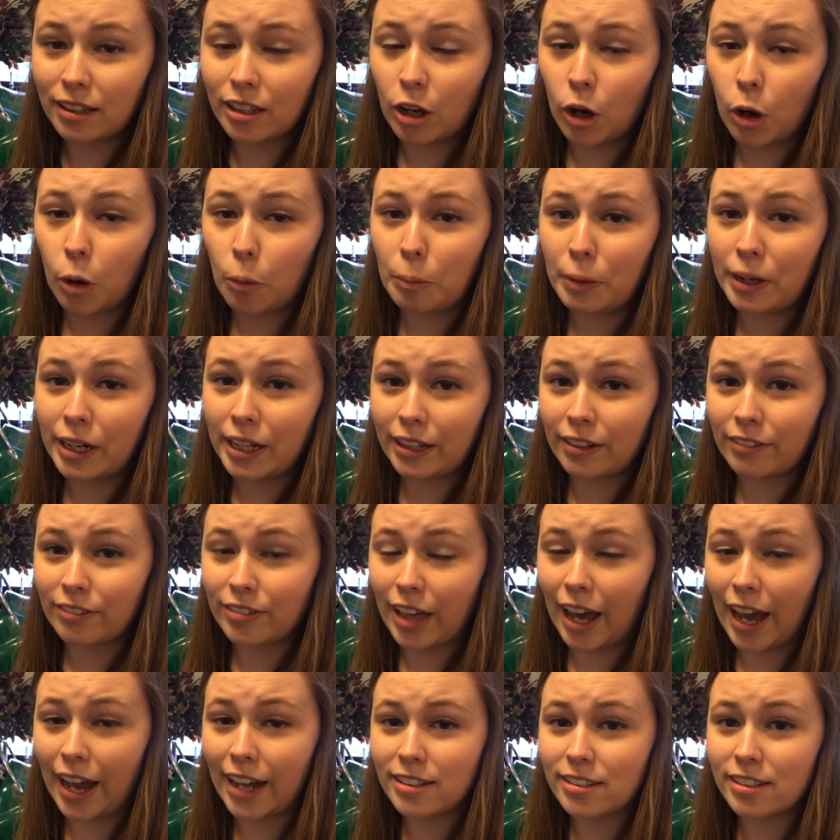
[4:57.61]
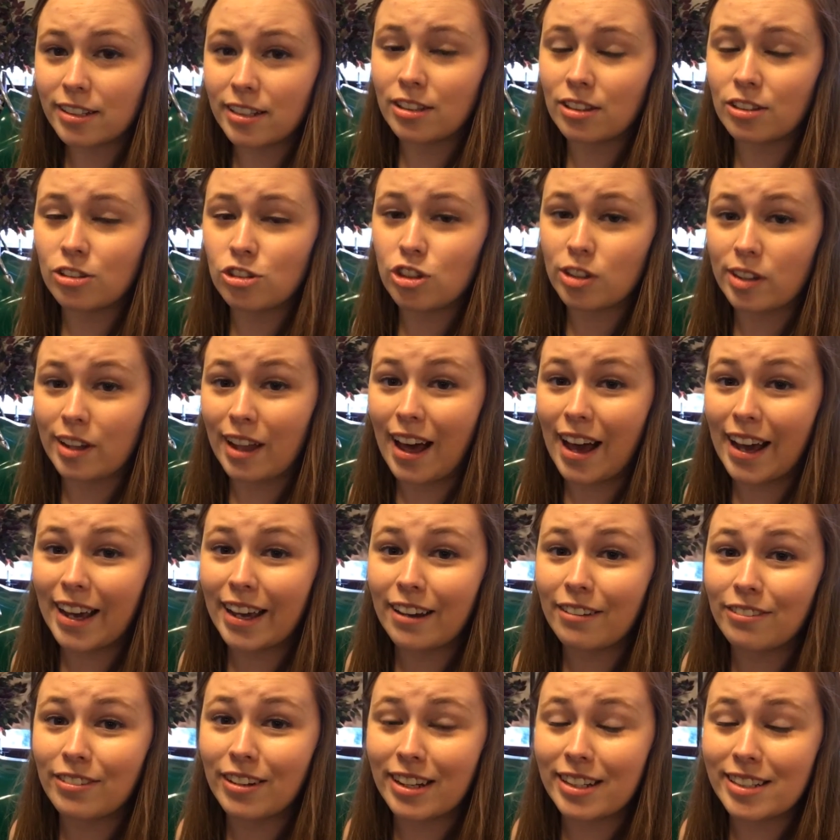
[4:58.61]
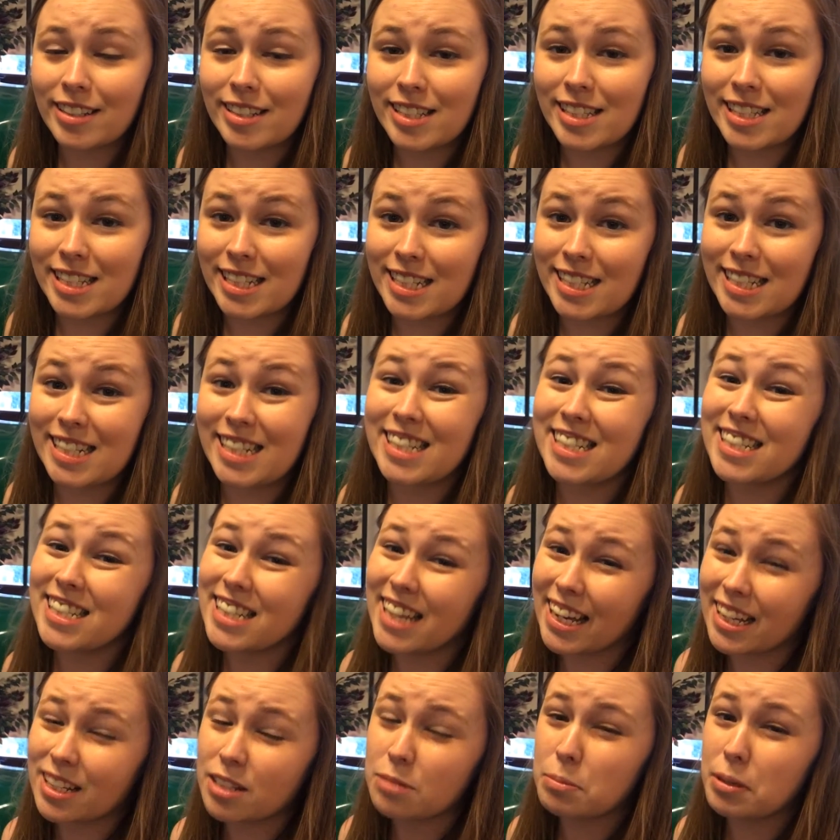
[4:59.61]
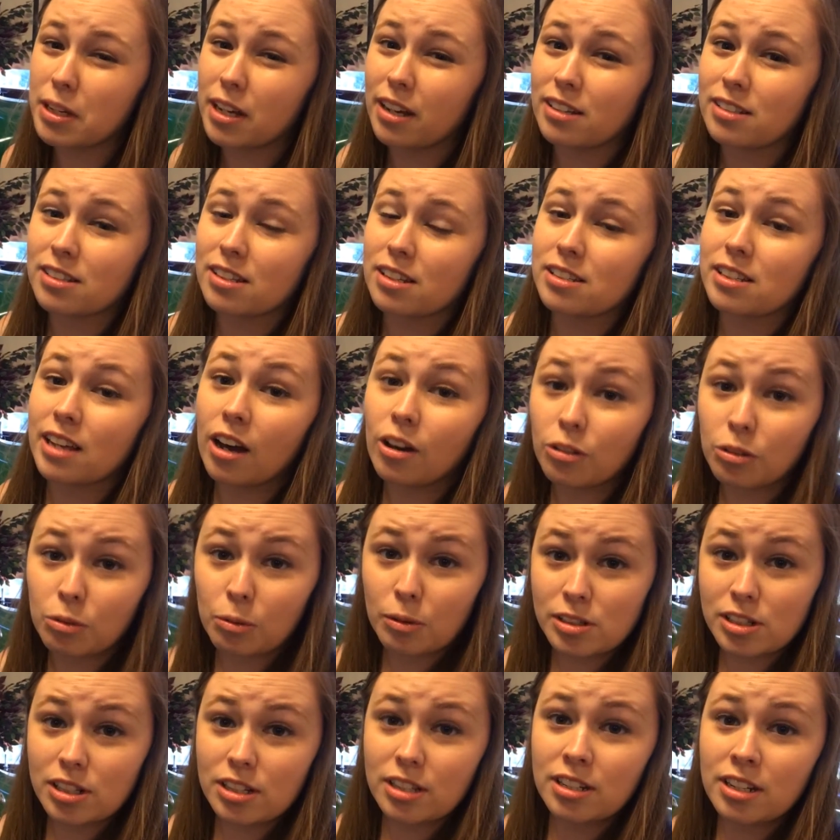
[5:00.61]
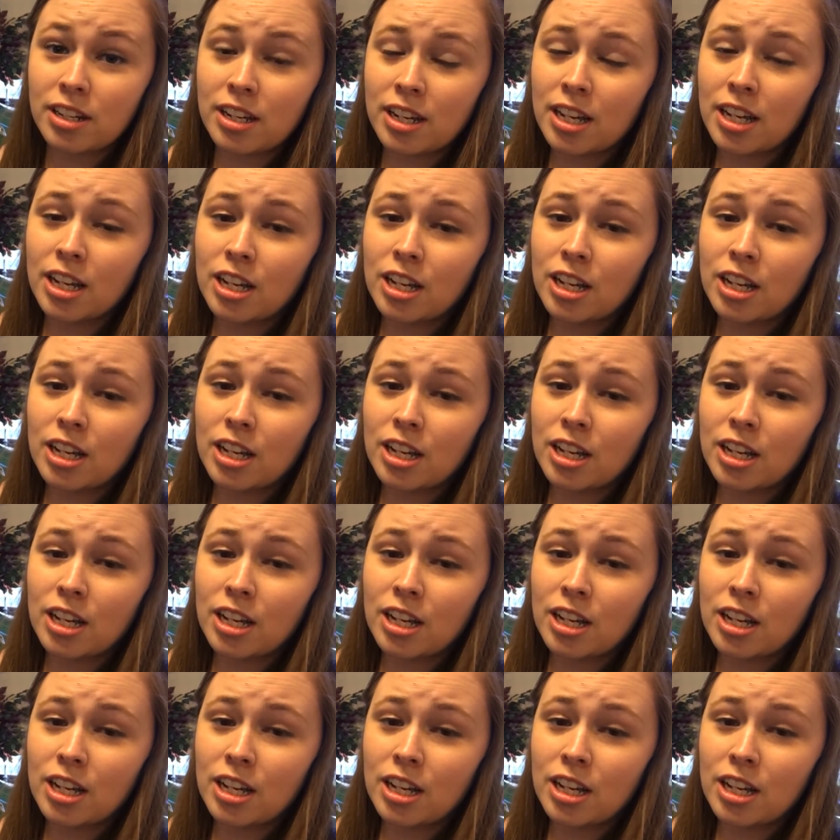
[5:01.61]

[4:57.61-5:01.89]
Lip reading: the opening of that in July of 1966 because his health wasn't